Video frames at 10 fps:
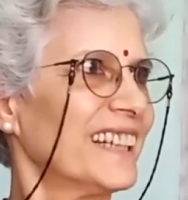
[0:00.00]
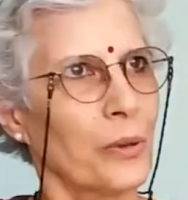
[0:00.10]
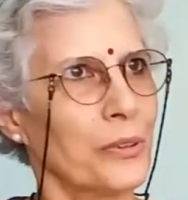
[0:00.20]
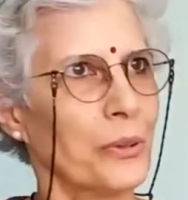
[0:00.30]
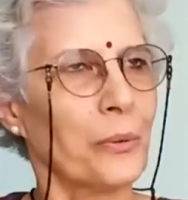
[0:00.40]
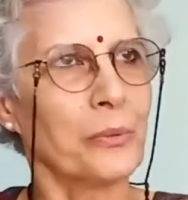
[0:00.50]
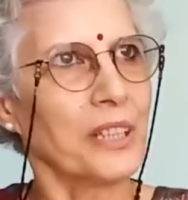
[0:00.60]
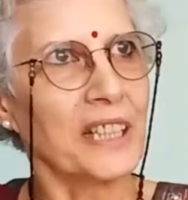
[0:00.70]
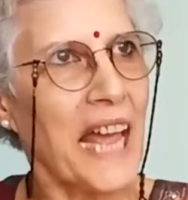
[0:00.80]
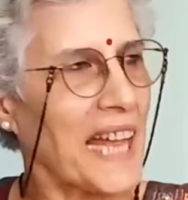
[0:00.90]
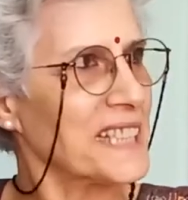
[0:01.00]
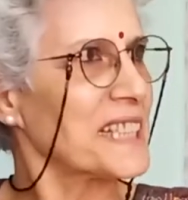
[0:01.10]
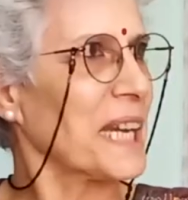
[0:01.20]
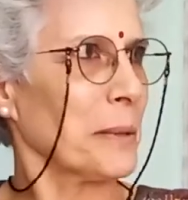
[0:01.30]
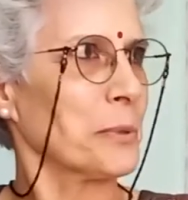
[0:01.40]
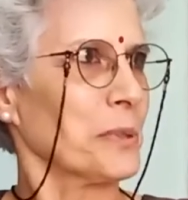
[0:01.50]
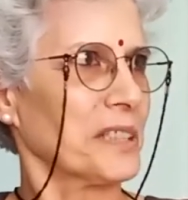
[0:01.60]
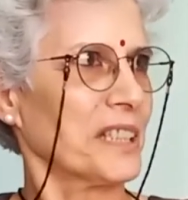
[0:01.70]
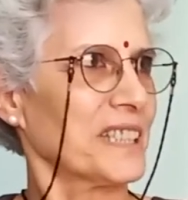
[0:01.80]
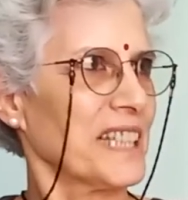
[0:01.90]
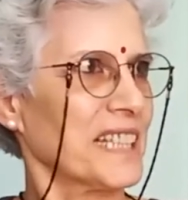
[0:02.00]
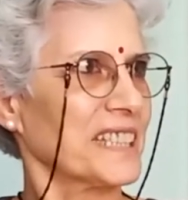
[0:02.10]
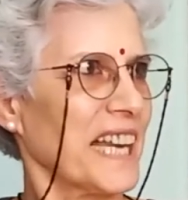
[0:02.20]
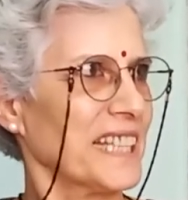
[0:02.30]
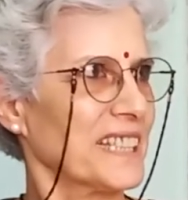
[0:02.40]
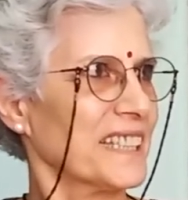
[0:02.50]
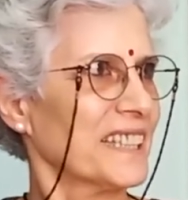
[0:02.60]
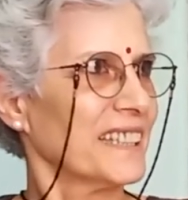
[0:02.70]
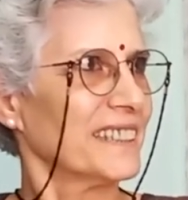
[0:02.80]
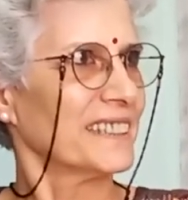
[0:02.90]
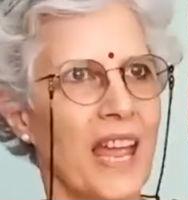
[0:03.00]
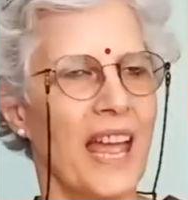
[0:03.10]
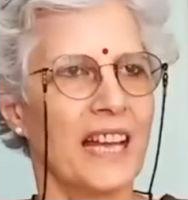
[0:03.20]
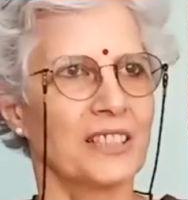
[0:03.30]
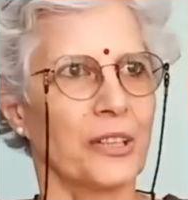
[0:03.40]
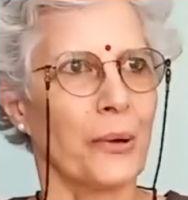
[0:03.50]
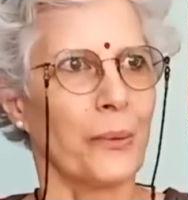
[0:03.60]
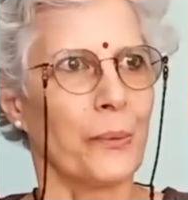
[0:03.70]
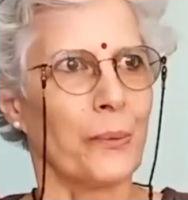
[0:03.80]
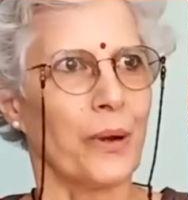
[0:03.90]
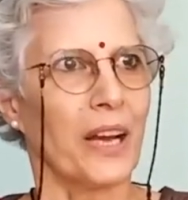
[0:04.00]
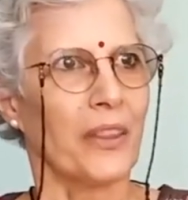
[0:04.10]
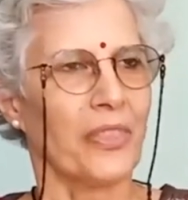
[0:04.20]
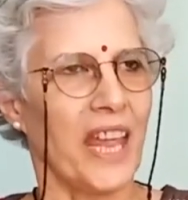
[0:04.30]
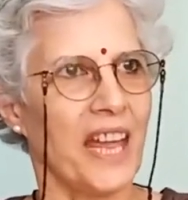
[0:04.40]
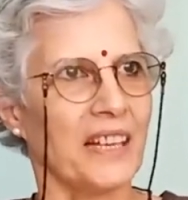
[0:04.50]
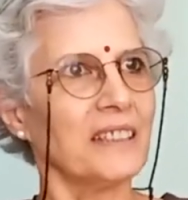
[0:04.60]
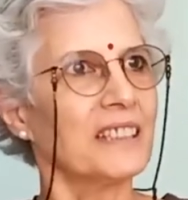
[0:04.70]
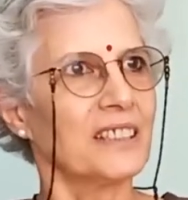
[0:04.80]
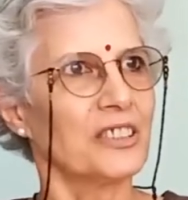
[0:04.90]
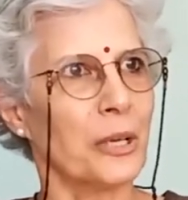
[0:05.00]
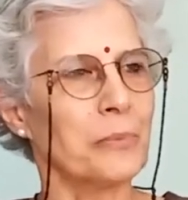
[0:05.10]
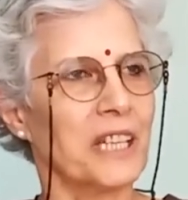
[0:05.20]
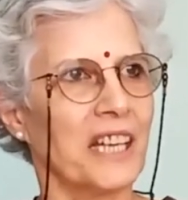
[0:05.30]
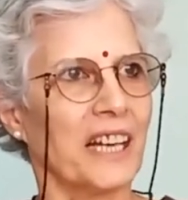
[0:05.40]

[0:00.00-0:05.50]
so the landscape to a certain extent. So there, Germany,